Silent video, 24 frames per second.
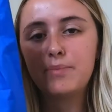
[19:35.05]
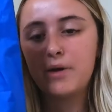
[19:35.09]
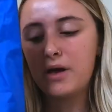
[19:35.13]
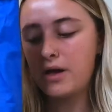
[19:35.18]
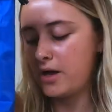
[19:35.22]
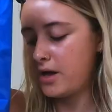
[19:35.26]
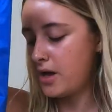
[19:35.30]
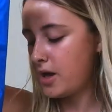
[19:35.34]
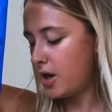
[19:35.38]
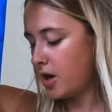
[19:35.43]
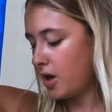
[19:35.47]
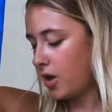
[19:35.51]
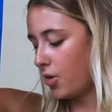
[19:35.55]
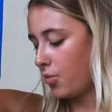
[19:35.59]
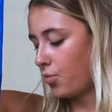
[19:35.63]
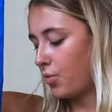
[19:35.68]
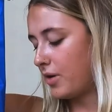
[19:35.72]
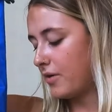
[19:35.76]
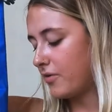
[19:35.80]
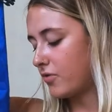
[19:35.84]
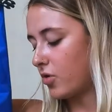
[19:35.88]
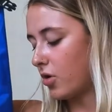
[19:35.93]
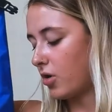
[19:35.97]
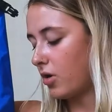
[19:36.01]
But
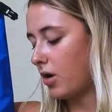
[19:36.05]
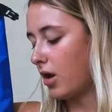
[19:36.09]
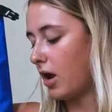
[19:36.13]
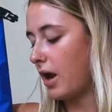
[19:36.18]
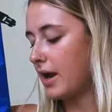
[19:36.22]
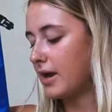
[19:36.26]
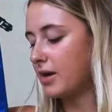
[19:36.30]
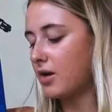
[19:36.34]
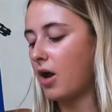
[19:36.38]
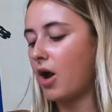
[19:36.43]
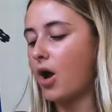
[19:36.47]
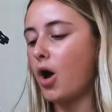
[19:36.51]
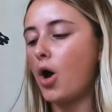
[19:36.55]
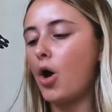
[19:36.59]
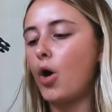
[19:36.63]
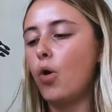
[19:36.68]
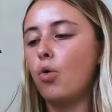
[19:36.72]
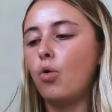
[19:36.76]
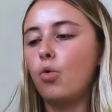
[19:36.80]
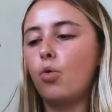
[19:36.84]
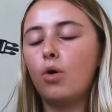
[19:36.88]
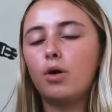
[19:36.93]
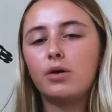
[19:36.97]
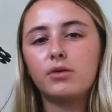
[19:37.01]
we've got like a
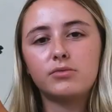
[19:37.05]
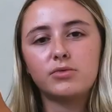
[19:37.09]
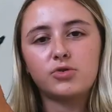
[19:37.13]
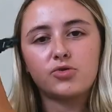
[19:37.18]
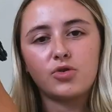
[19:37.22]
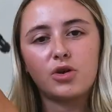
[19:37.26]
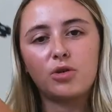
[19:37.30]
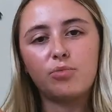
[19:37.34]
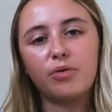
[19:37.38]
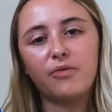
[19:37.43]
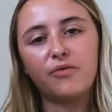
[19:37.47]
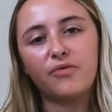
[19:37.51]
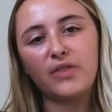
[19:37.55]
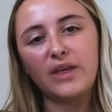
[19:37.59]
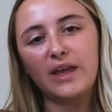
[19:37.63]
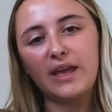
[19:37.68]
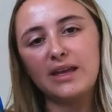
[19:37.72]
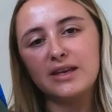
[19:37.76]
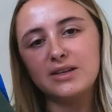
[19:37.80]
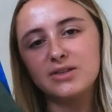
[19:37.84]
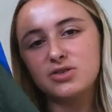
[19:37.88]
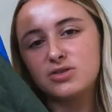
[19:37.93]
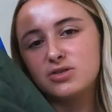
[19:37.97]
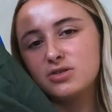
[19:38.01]
whole group of
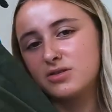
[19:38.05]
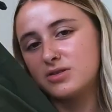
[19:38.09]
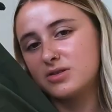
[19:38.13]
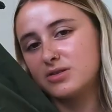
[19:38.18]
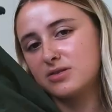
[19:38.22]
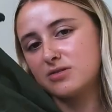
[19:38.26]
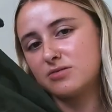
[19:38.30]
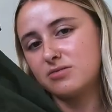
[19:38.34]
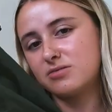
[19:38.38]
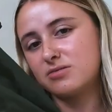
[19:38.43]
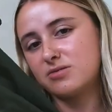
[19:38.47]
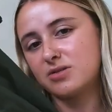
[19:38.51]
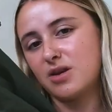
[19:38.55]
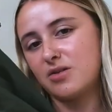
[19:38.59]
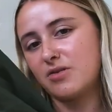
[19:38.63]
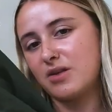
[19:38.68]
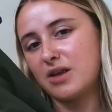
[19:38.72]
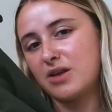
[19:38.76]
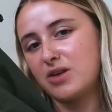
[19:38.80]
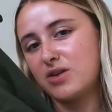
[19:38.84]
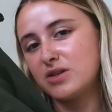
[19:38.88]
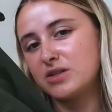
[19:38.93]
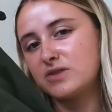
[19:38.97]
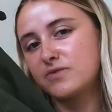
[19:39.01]
these just so
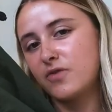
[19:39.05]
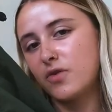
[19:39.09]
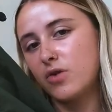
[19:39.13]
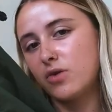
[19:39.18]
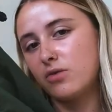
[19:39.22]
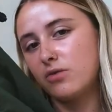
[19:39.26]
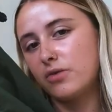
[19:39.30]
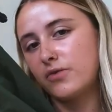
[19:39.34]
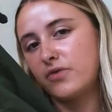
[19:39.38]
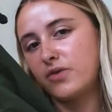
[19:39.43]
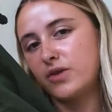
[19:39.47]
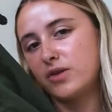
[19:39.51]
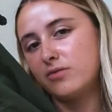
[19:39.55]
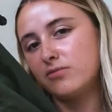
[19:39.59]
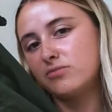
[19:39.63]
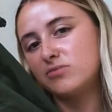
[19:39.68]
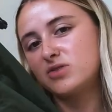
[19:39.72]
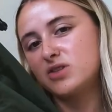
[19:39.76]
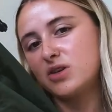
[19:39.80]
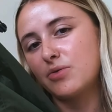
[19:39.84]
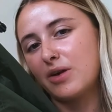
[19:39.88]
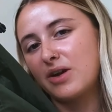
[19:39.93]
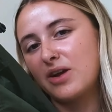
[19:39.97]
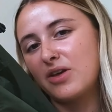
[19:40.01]
they're useful if you
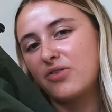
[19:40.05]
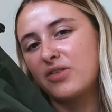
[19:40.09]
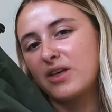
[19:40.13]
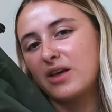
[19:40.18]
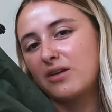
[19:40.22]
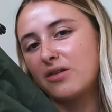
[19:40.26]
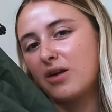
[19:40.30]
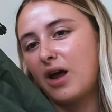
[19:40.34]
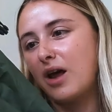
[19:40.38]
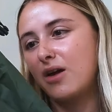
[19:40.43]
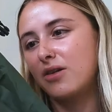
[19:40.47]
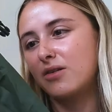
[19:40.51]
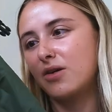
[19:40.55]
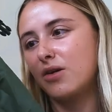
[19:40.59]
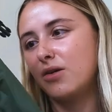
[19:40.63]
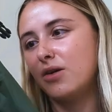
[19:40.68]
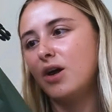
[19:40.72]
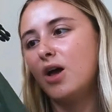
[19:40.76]
do anything like